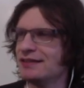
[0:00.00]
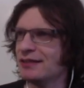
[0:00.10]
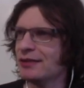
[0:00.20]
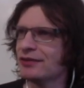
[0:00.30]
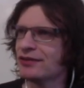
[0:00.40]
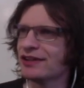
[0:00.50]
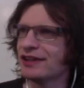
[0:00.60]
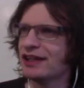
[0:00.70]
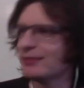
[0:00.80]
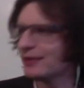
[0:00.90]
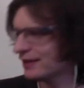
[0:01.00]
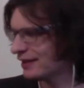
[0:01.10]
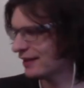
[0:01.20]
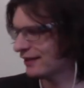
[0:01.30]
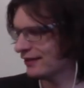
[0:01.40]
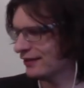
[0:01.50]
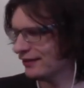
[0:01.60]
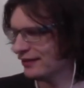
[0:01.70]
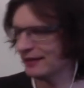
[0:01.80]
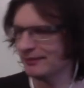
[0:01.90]
demo time. This
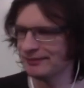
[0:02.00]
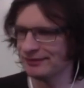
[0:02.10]
is